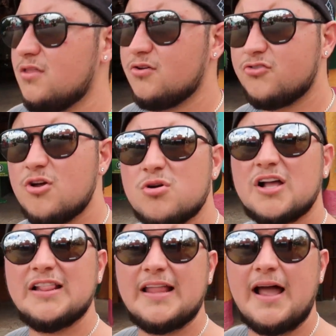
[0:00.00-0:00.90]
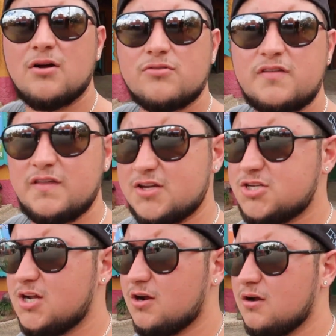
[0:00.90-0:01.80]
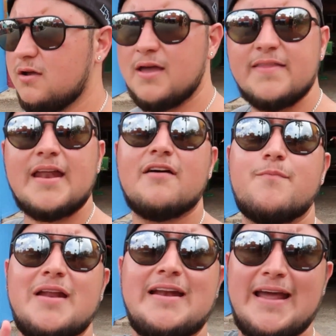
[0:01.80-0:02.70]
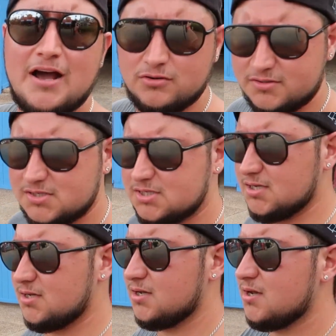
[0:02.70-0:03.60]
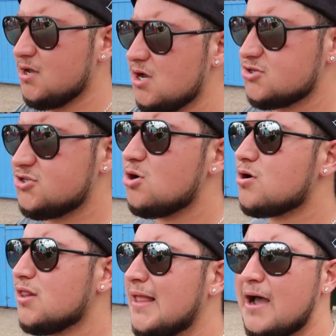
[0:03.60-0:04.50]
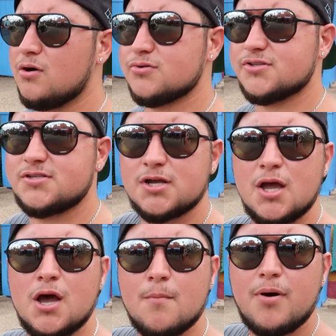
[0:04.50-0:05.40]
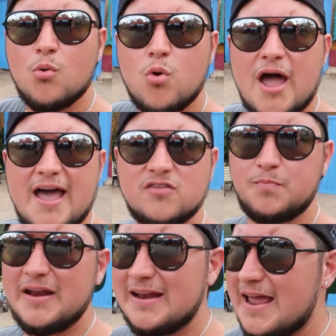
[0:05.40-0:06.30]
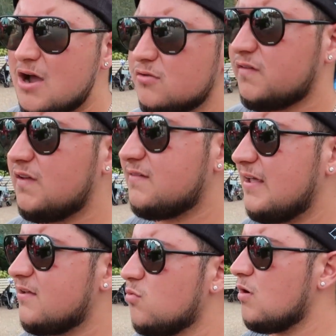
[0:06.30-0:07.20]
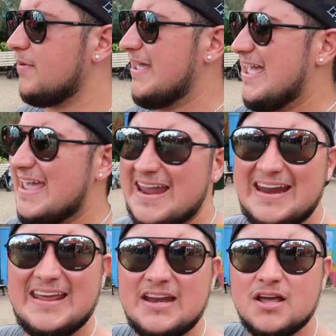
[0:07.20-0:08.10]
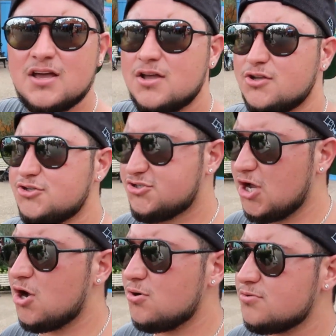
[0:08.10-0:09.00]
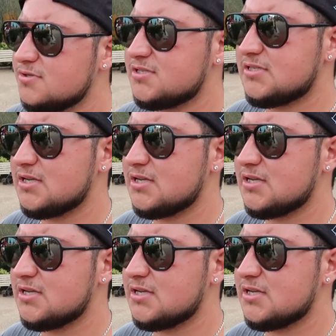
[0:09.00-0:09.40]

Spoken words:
there's no clowns this year that have been announced. There's no clowns. But what has been announced is that there will be hidden zones